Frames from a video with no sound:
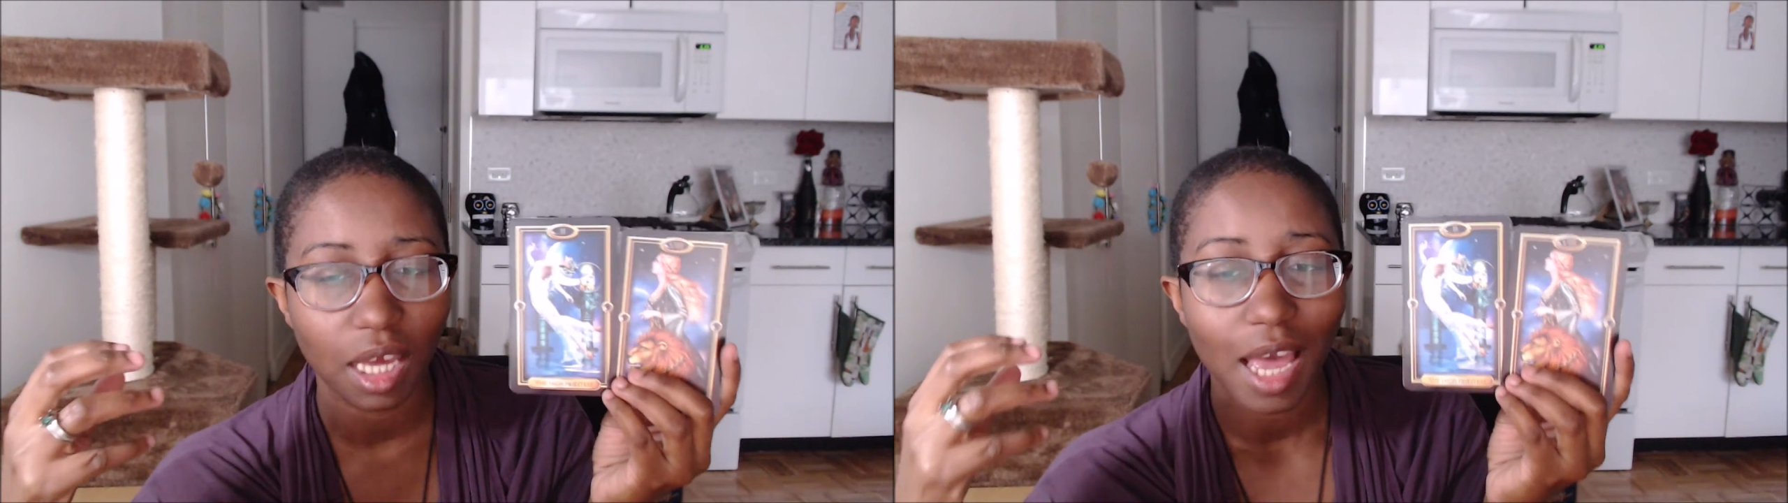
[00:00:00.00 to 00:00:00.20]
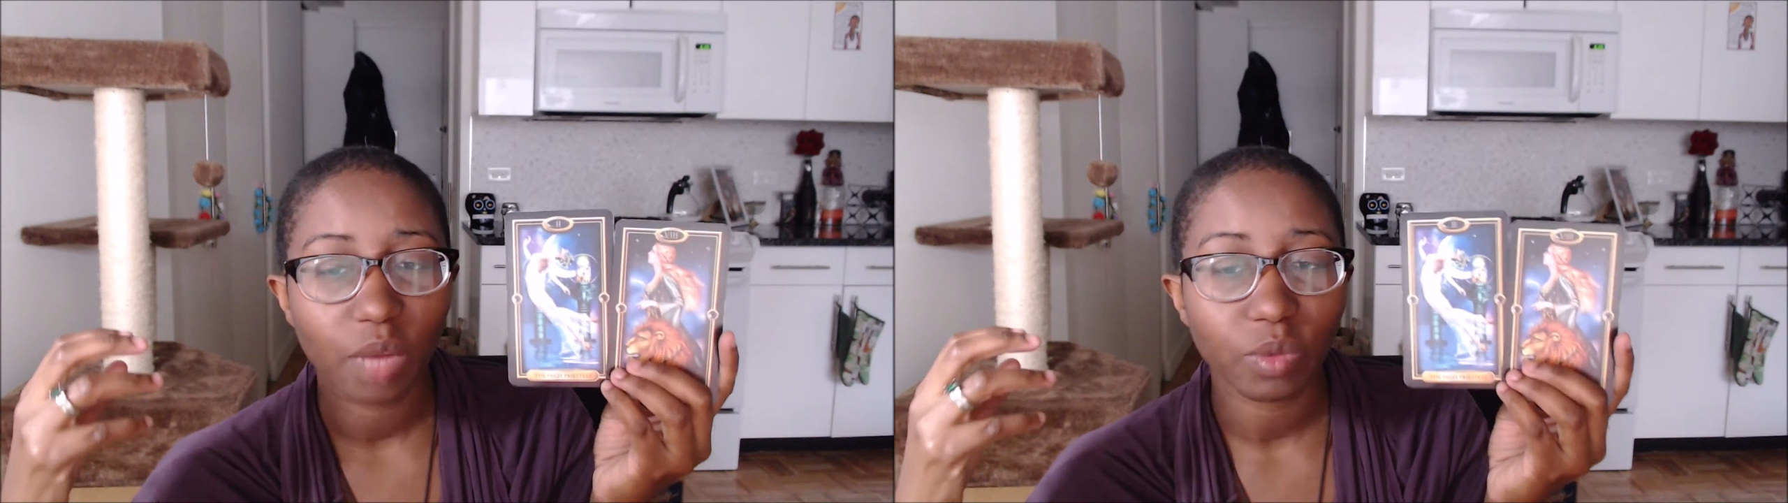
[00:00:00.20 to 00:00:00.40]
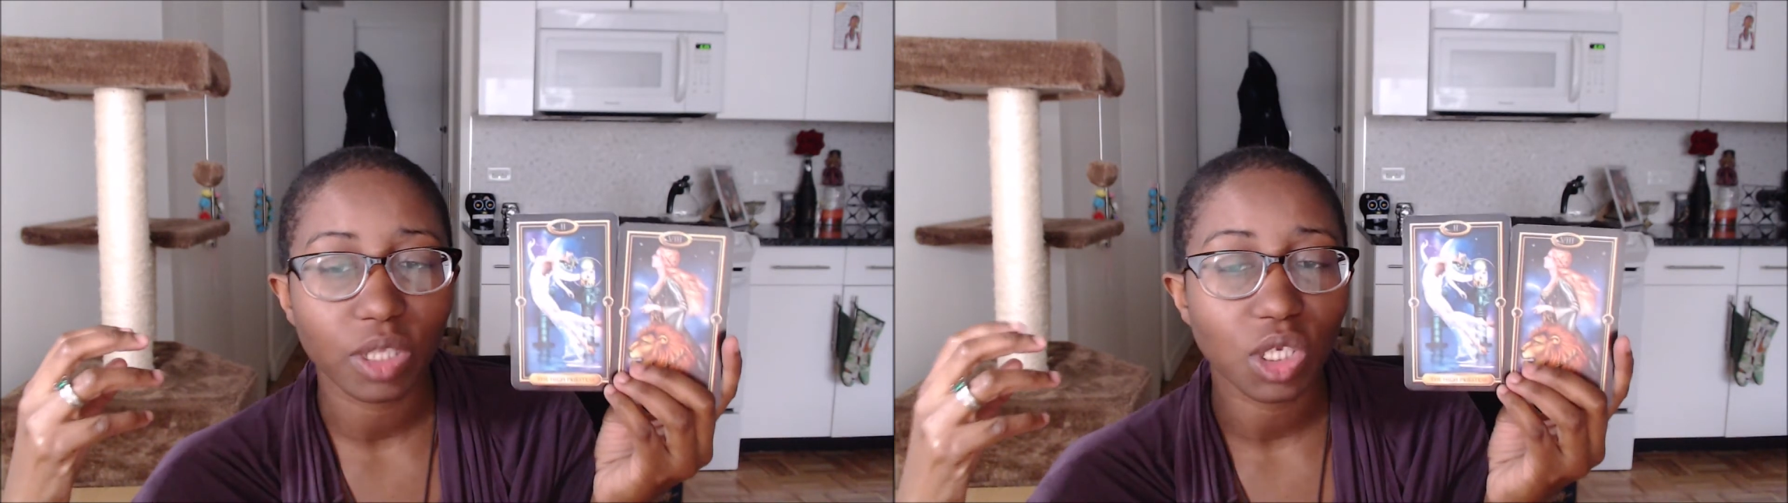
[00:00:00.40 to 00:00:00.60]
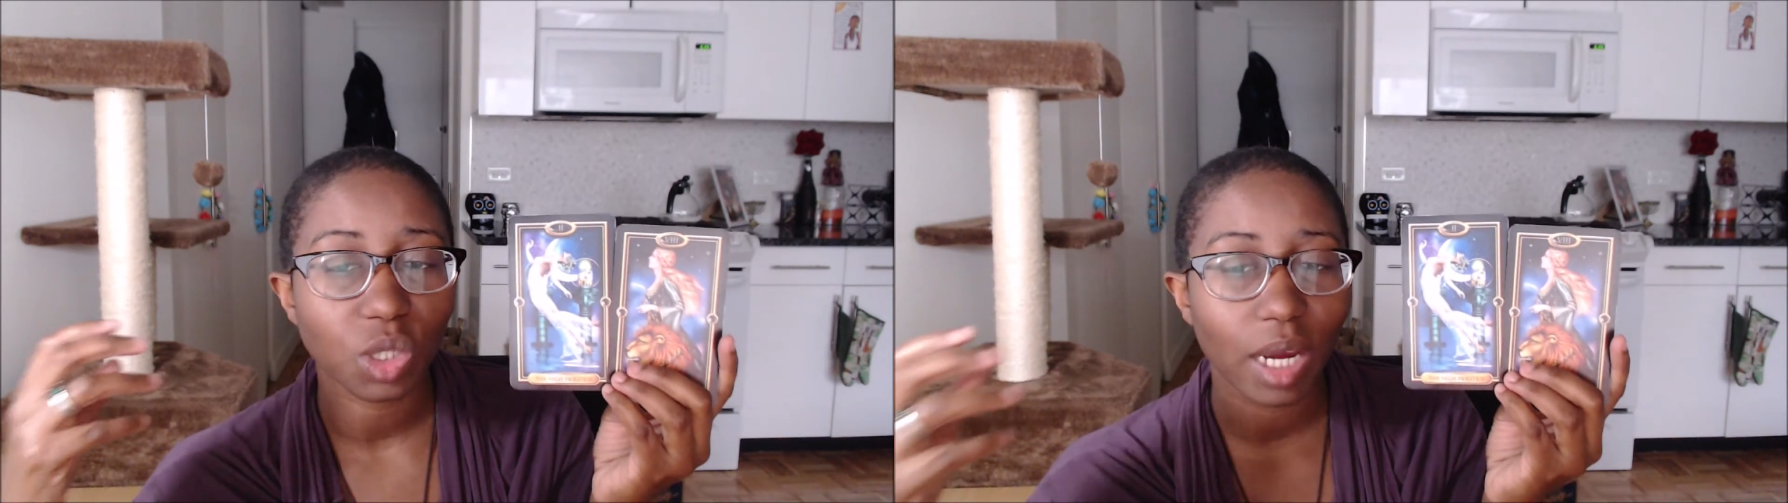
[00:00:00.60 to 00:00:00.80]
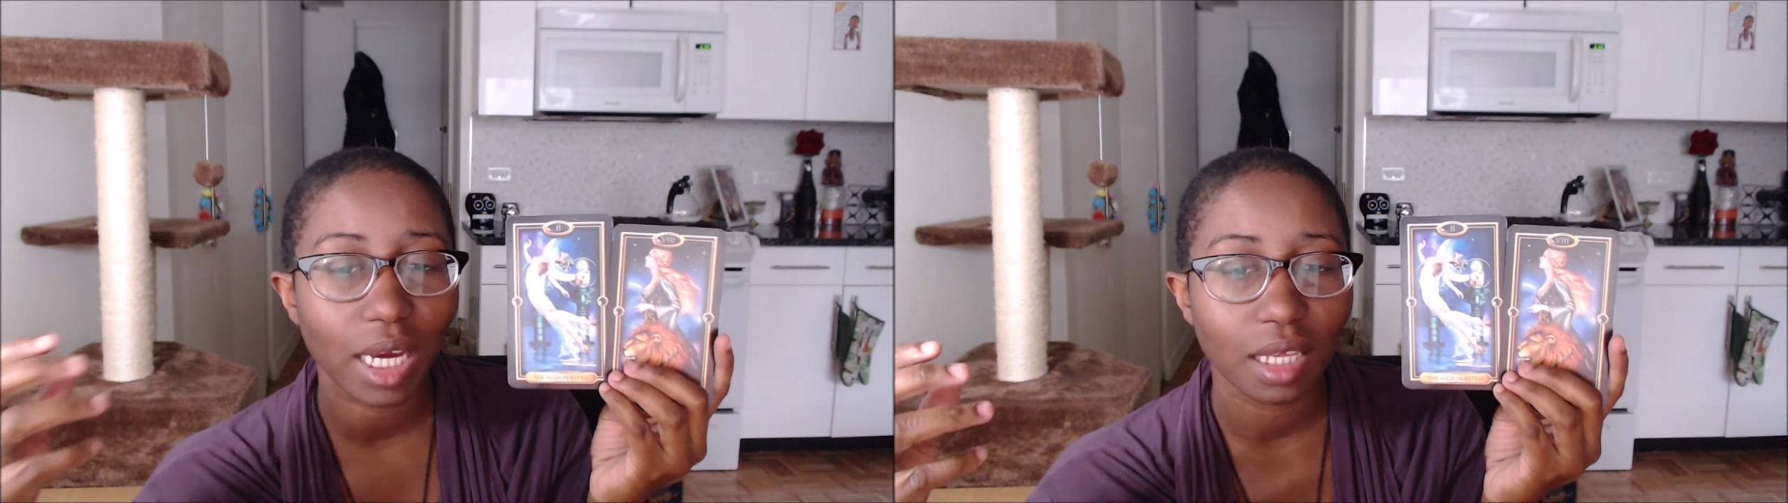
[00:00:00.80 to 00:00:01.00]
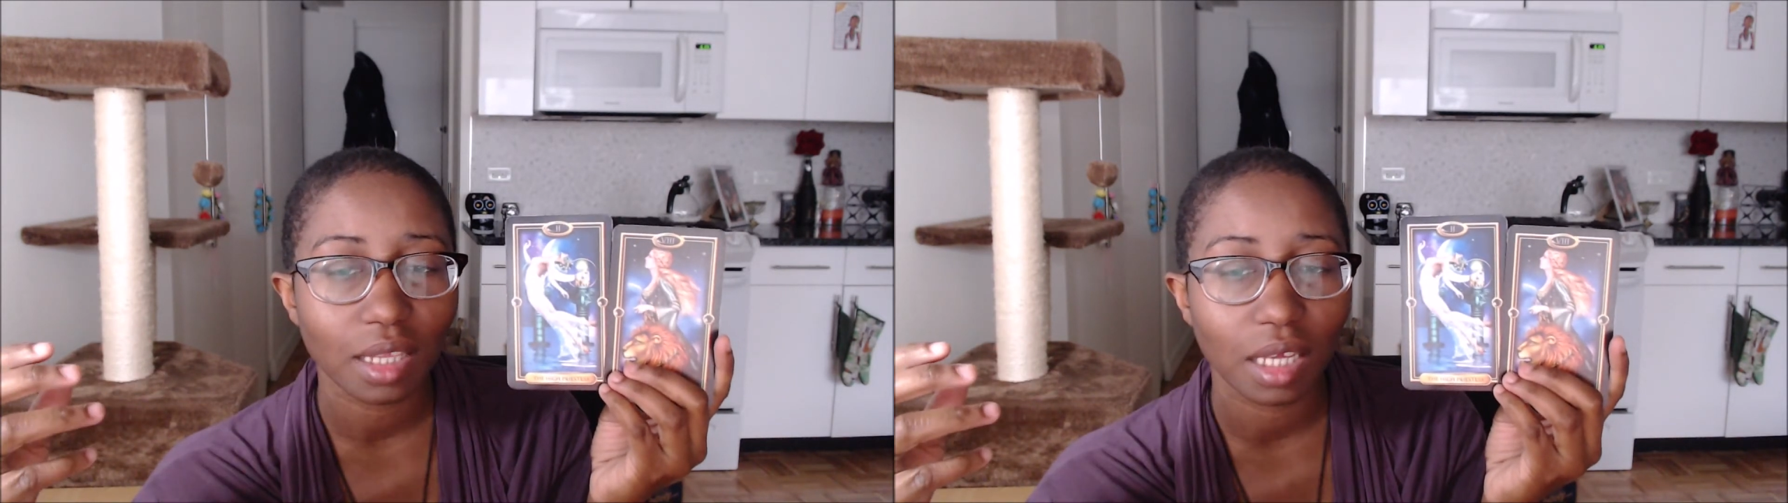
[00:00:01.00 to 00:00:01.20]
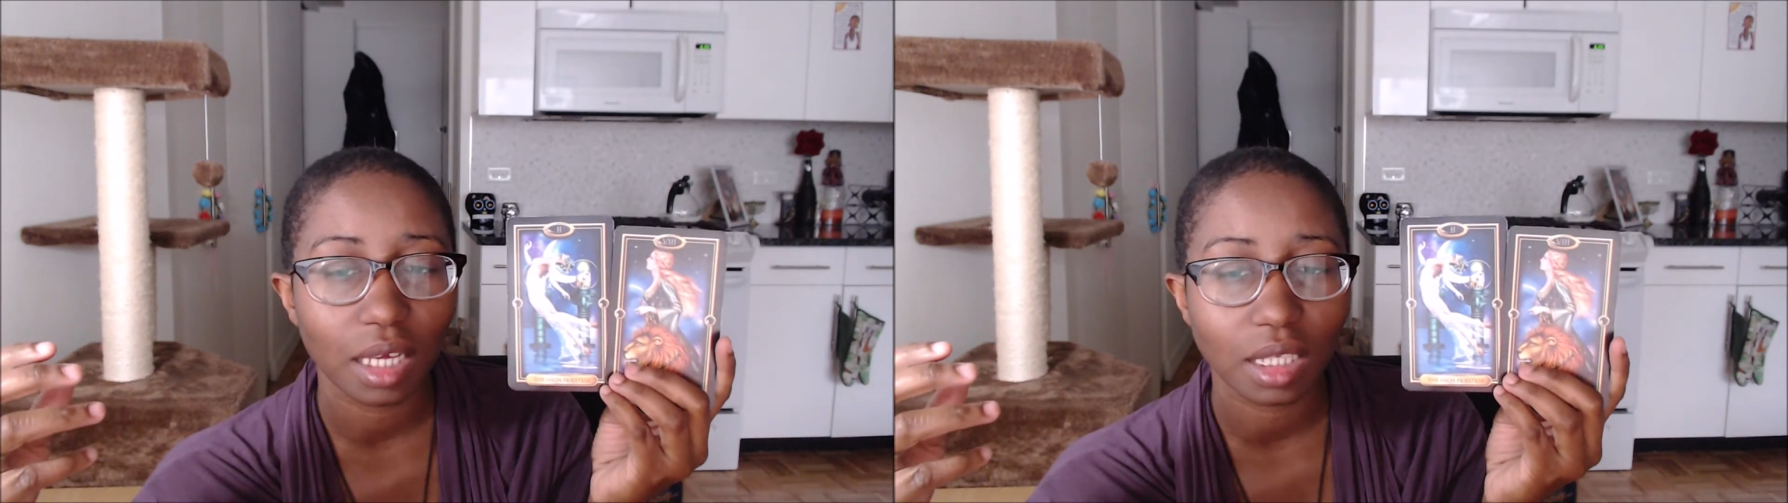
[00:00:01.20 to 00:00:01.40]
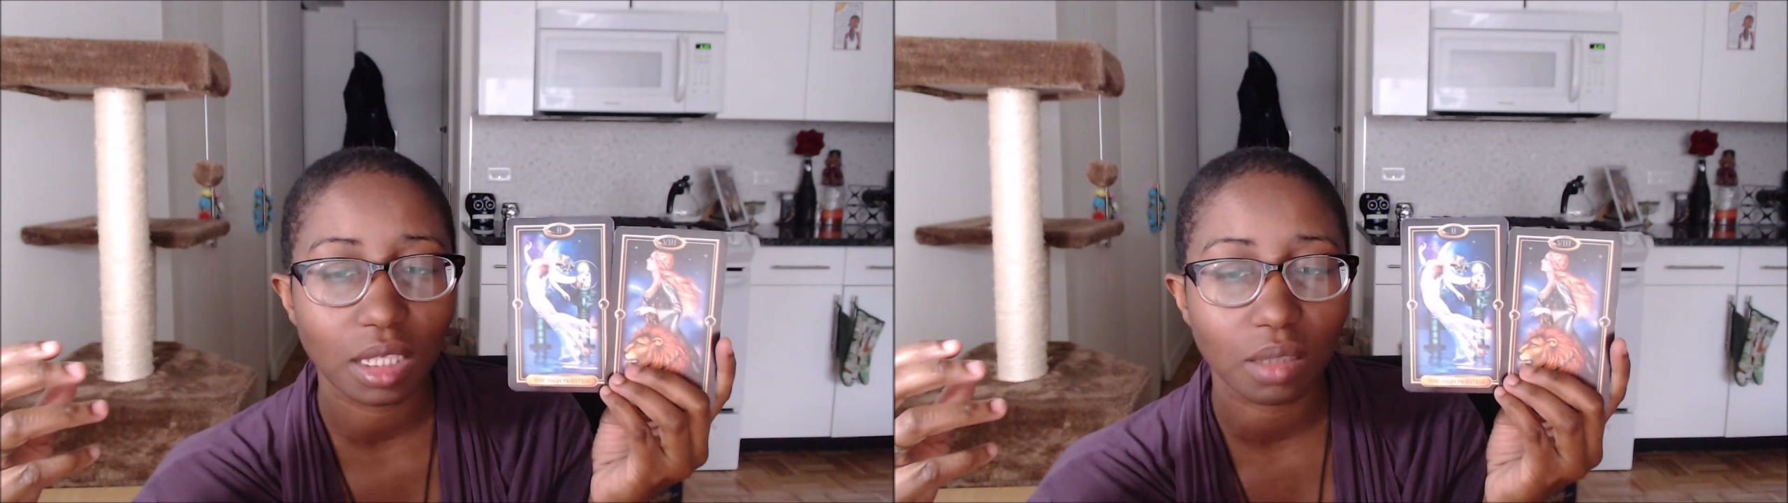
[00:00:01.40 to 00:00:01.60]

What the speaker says: And with strength, it's